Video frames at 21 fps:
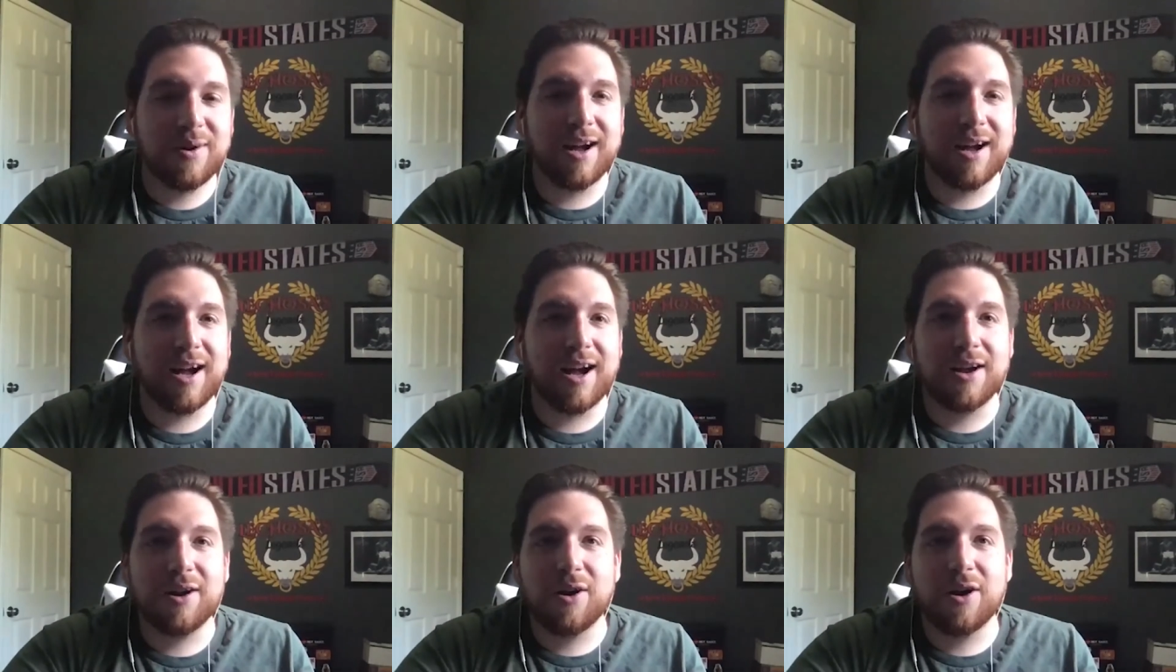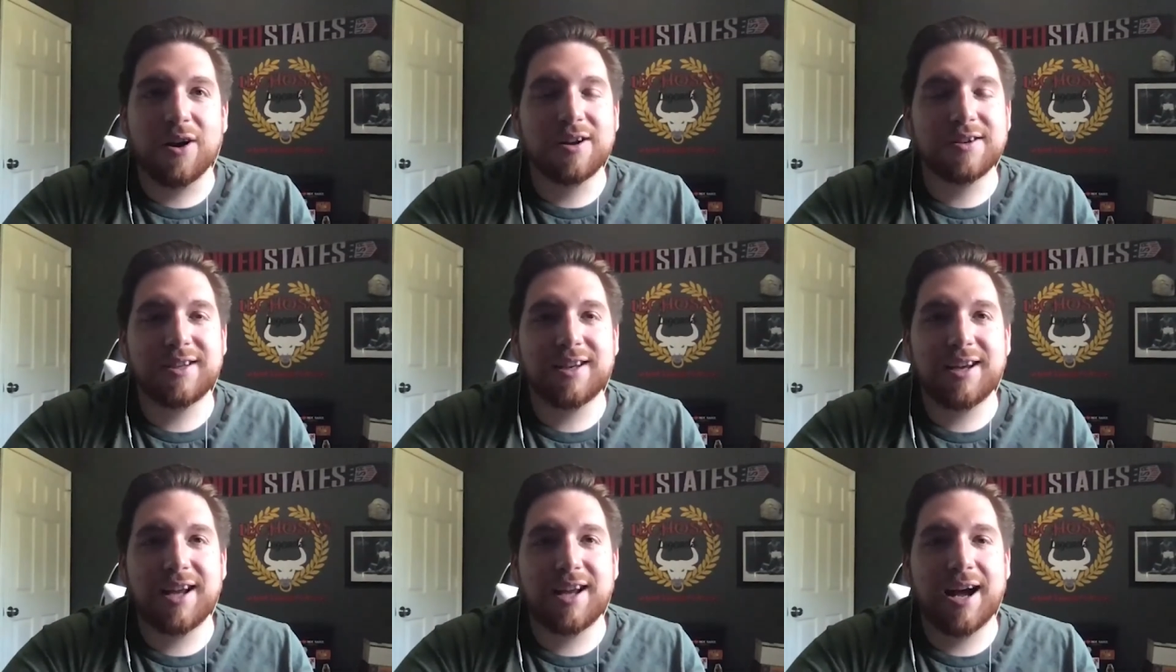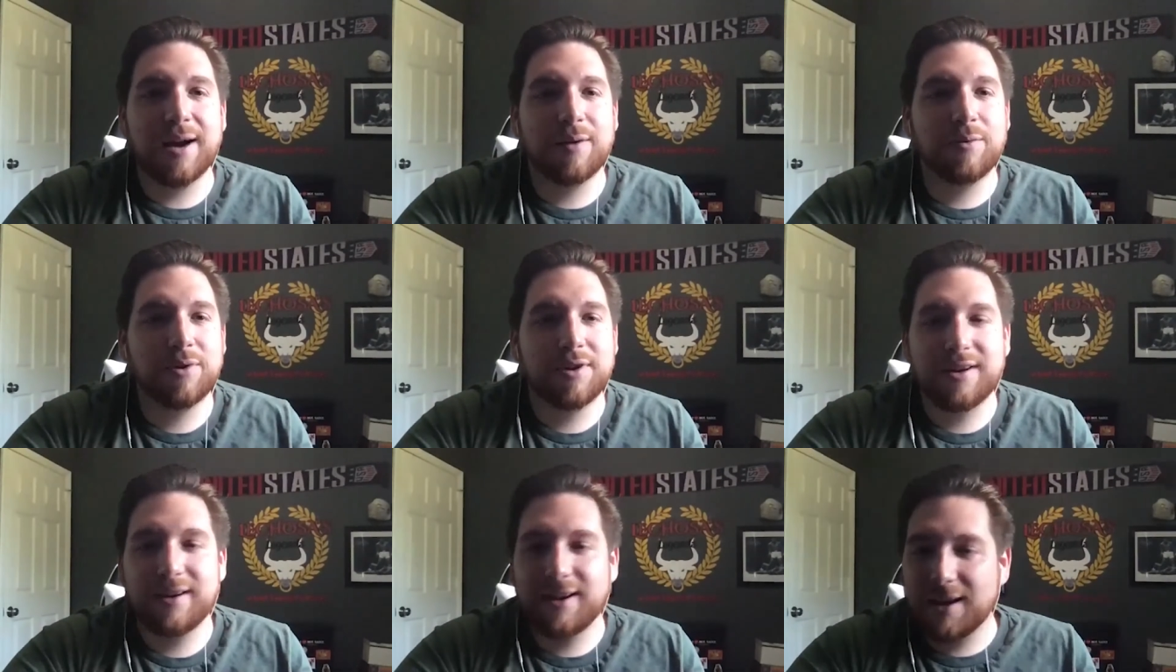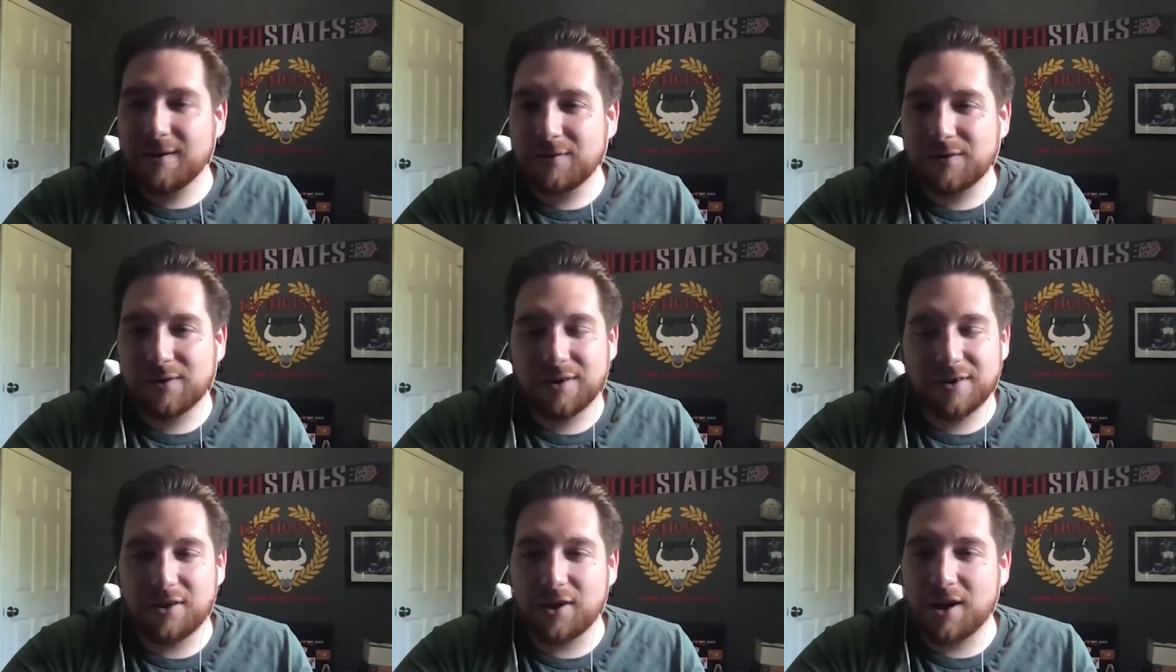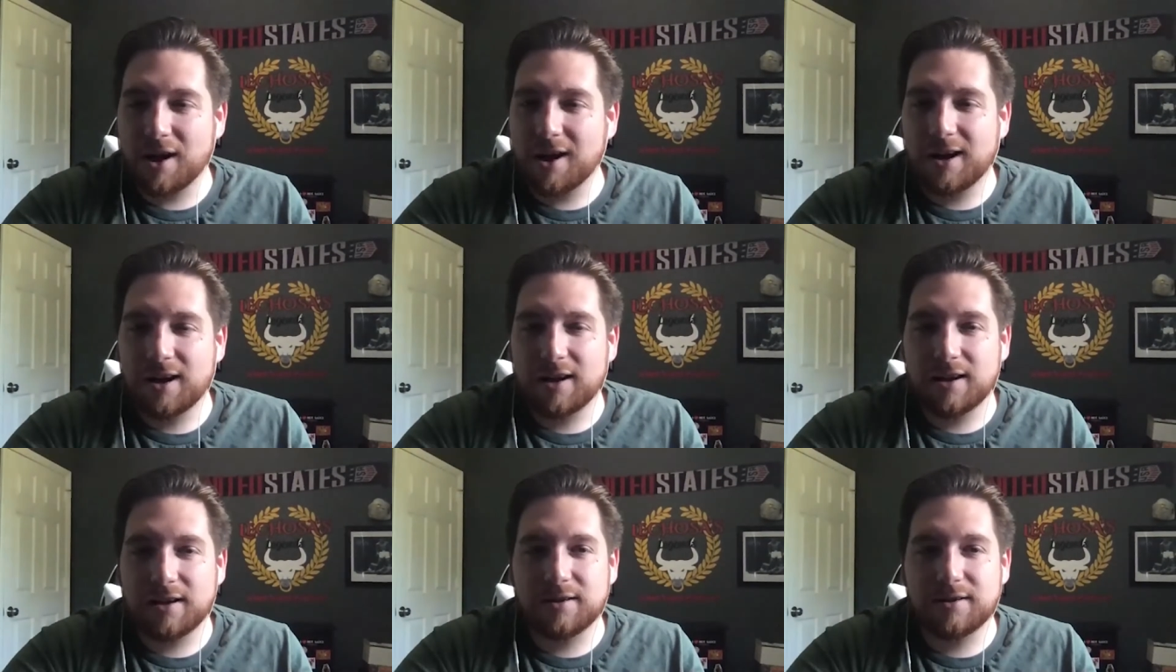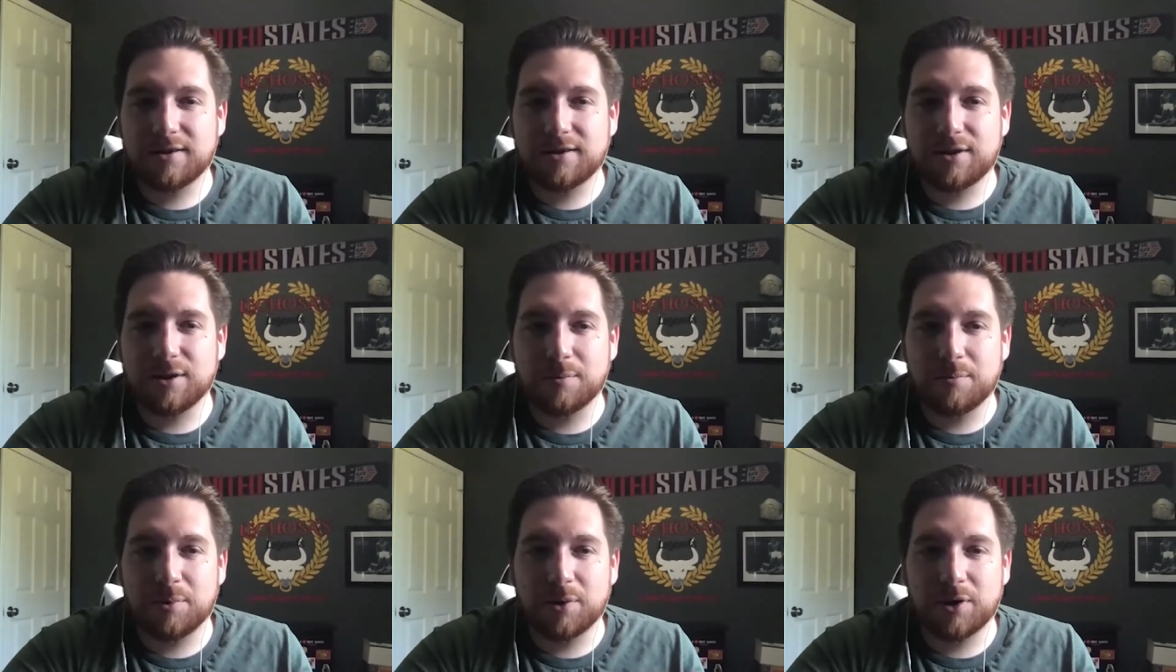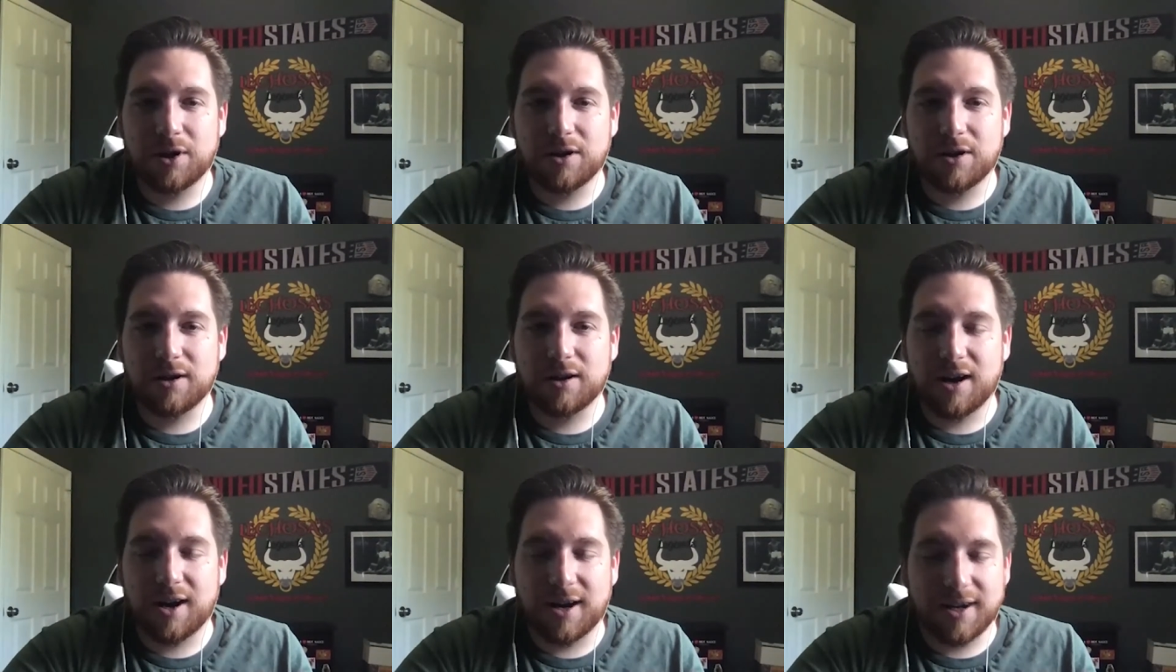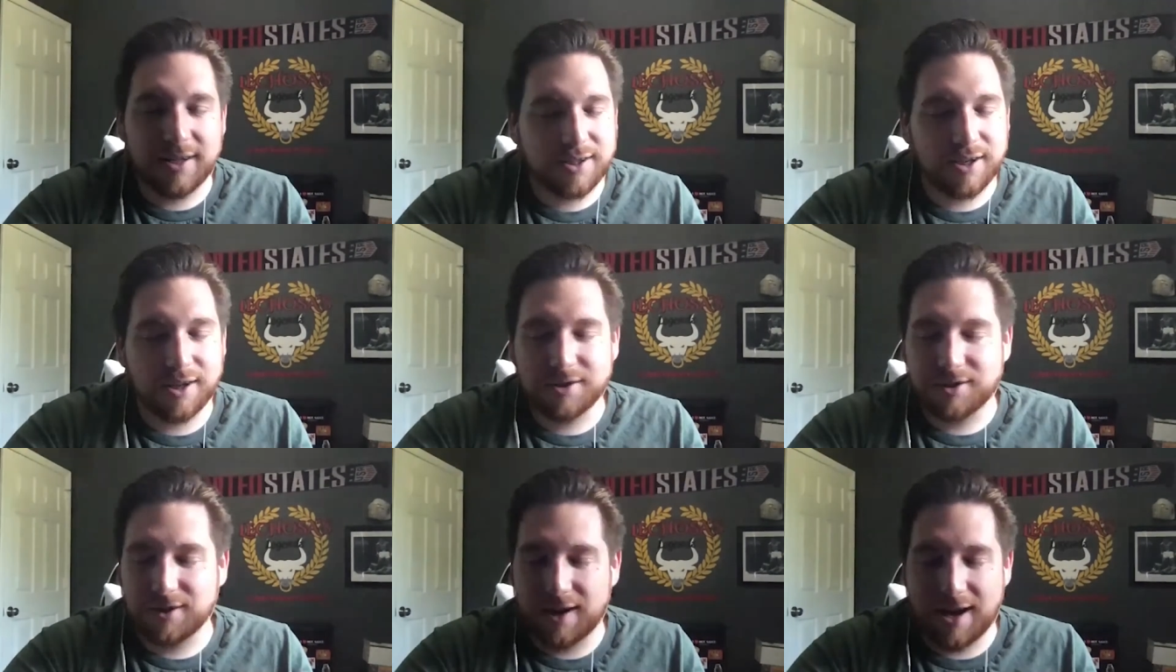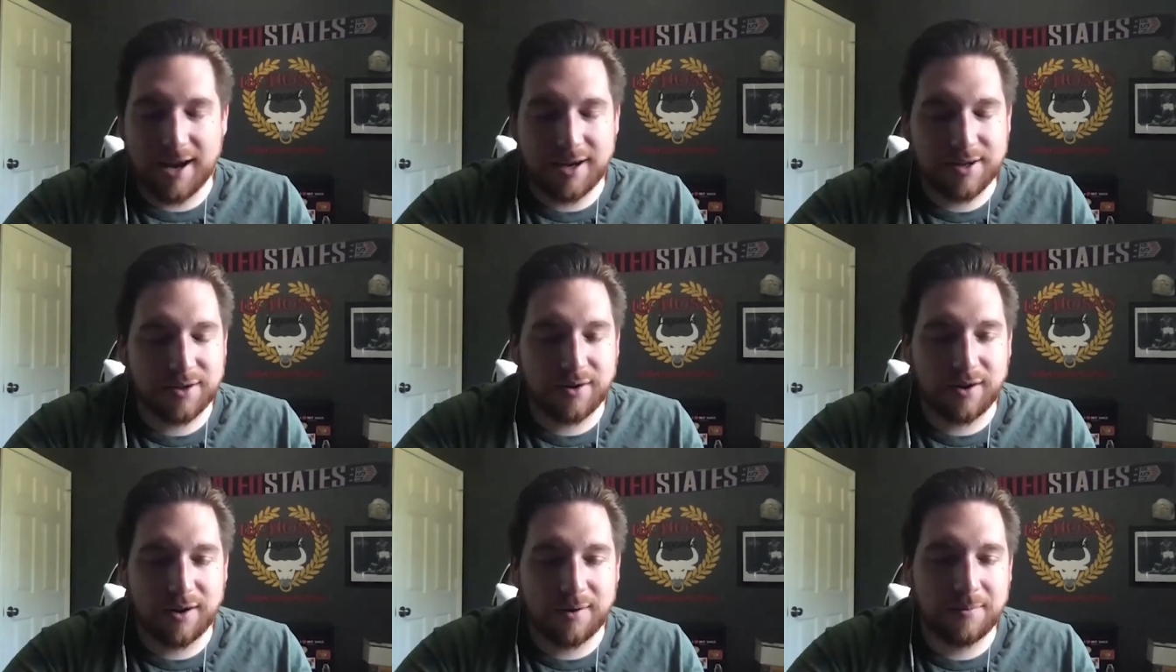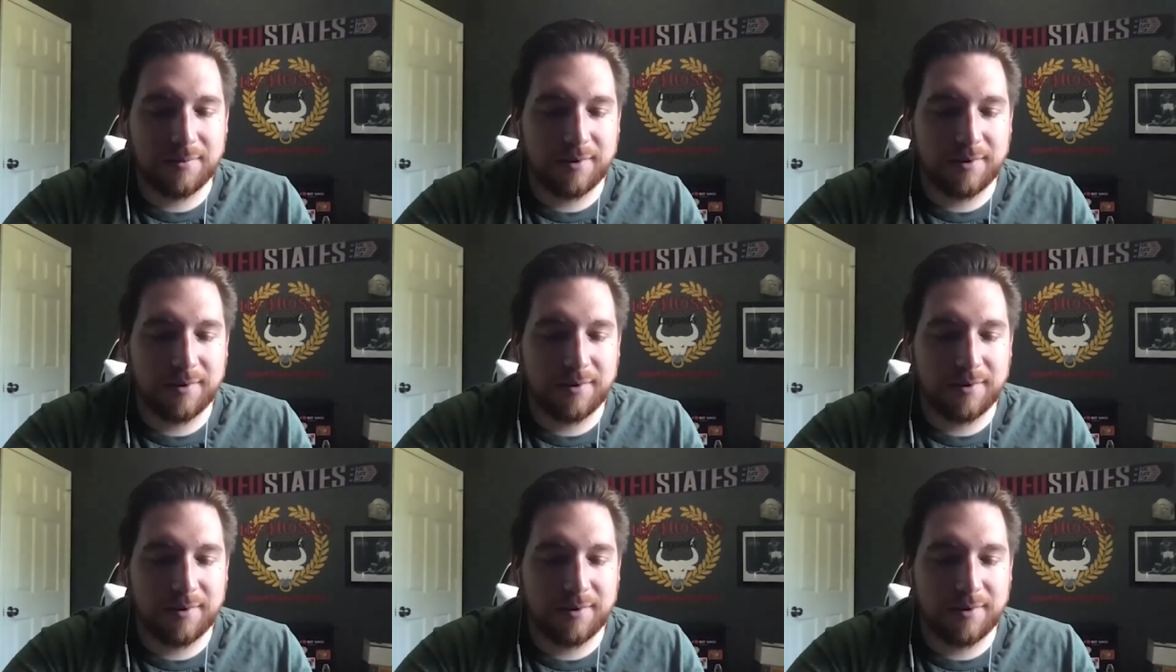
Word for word: I honestly, I would never have thought to put hot sauce on ice cream.